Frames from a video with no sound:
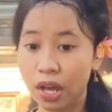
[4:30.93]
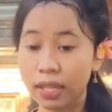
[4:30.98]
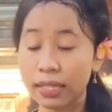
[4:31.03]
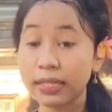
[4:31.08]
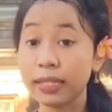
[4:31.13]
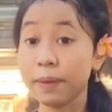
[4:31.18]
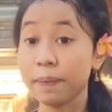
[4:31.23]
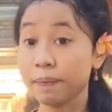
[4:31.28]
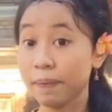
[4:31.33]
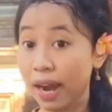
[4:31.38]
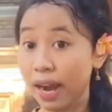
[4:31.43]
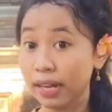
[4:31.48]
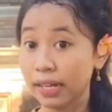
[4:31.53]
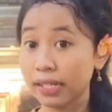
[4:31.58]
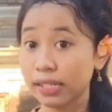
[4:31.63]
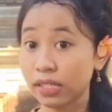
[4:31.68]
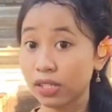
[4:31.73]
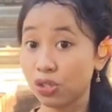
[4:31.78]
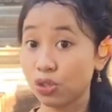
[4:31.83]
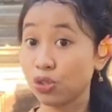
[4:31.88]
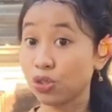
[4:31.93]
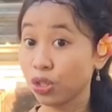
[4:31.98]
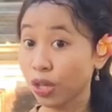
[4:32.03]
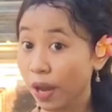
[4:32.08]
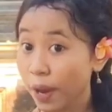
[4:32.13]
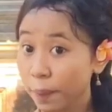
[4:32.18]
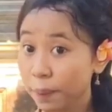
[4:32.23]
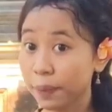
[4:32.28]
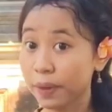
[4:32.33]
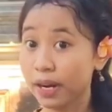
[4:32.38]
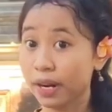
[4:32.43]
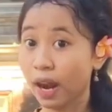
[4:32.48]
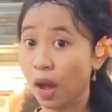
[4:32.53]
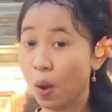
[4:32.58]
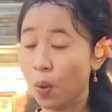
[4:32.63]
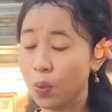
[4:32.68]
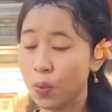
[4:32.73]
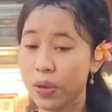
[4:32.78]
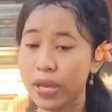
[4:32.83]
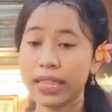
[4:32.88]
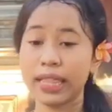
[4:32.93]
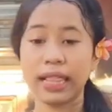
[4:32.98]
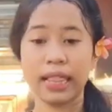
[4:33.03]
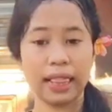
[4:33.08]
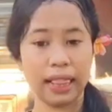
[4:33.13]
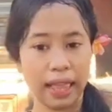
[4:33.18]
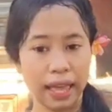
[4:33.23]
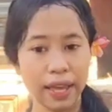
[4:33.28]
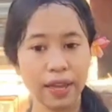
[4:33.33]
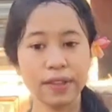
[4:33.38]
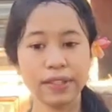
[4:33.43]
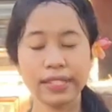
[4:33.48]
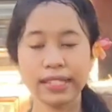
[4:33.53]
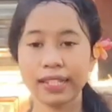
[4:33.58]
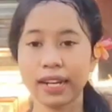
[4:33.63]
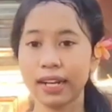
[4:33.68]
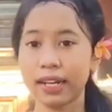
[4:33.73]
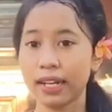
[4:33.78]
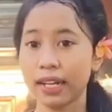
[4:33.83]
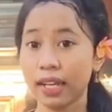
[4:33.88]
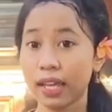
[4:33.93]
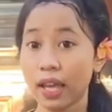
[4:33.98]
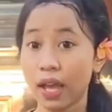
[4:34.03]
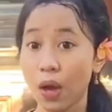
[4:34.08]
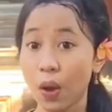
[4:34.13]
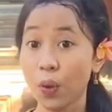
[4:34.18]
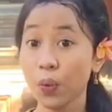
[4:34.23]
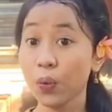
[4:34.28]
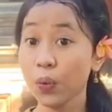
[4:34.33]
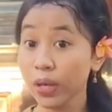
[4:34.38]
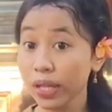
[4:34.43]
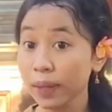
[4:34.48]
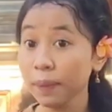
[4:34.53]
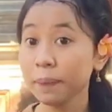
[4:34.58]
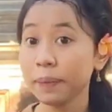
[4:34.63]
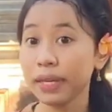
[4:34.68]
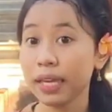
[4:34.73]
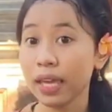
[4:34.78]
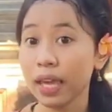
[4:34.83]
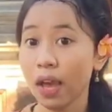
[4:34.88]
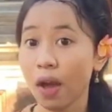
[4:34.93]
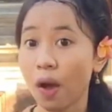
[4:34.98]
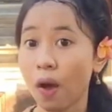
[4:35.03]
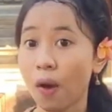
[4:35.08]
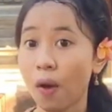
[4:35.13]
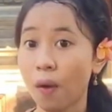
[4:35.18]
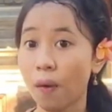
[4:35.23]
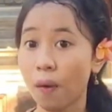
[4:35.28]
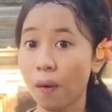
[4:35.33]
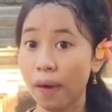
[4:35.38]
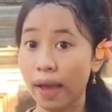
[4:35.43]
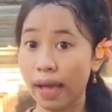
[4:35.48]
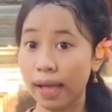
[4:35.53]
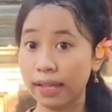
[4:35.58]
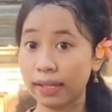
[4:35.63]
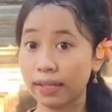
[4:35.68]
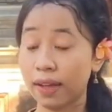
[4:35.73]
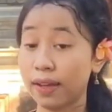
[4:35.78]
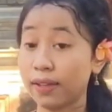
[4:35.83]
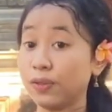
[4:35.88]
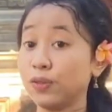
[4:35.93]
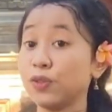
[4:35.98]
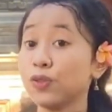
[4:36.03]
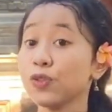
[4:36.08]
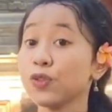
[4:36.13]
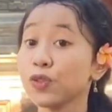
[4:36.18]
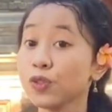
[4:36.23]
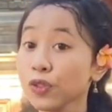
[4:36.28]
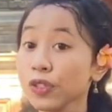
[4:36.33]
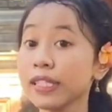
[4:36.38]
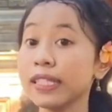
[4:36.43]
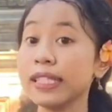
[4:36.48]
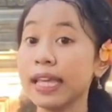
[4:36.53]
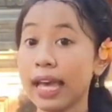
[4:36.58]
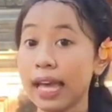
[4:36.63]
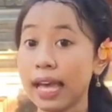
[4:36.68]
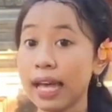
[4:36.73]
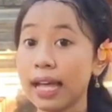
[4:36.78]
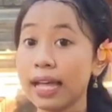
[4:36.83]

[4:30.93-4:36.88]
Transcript: the marriage Jayaprana with Lion Sari will be held on Tuesday,